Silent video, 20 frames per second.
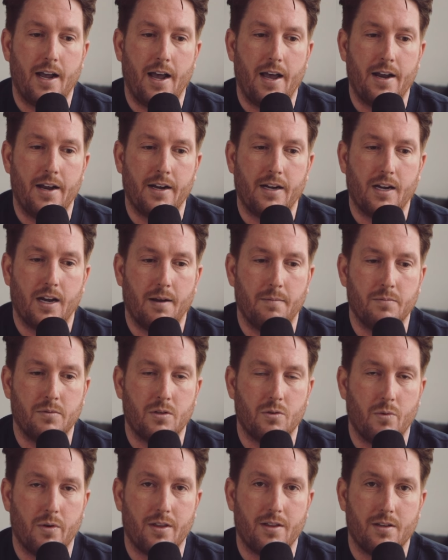and it
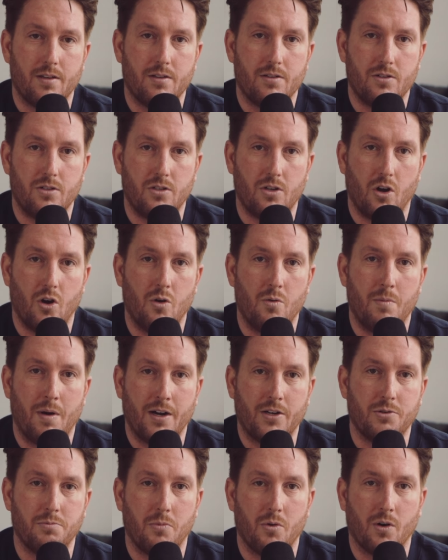comes with so
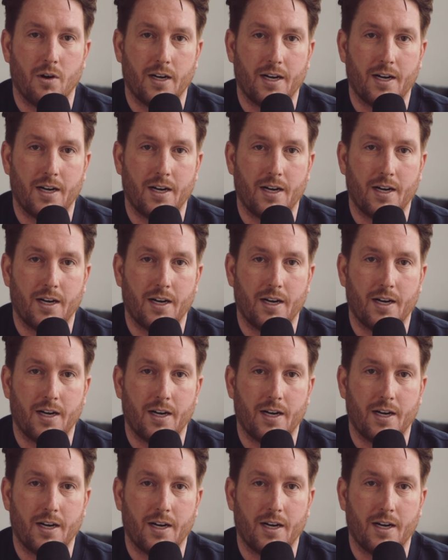much more.